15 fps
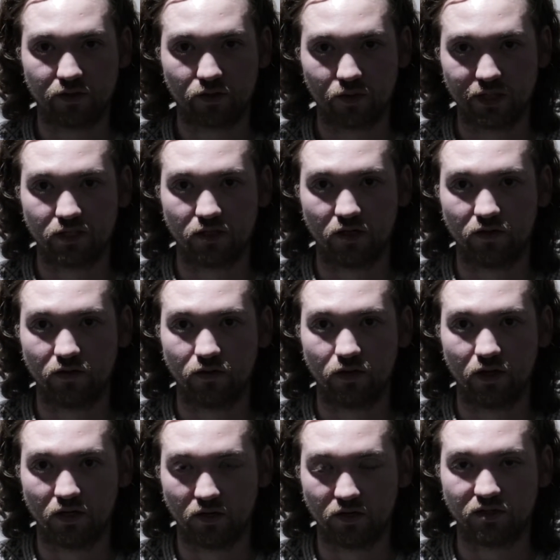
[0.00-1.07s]
quite
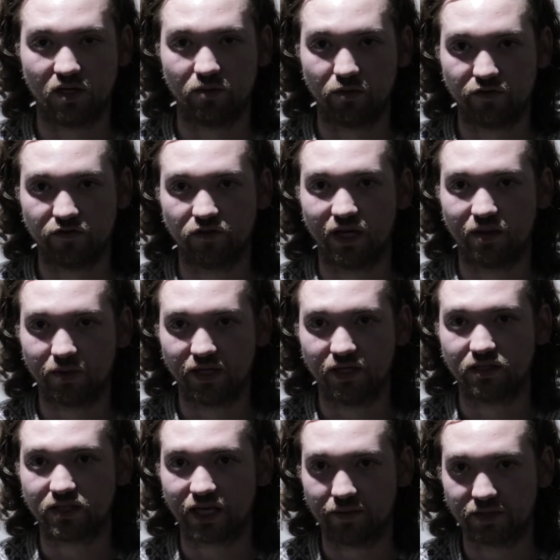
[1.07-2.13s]
a long time before that
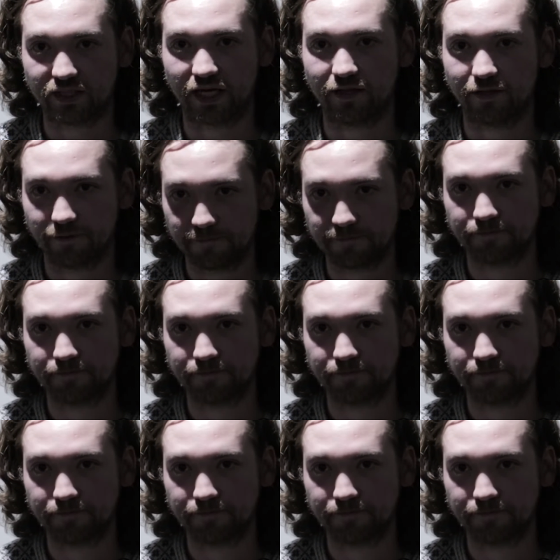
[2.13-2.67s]
band came together.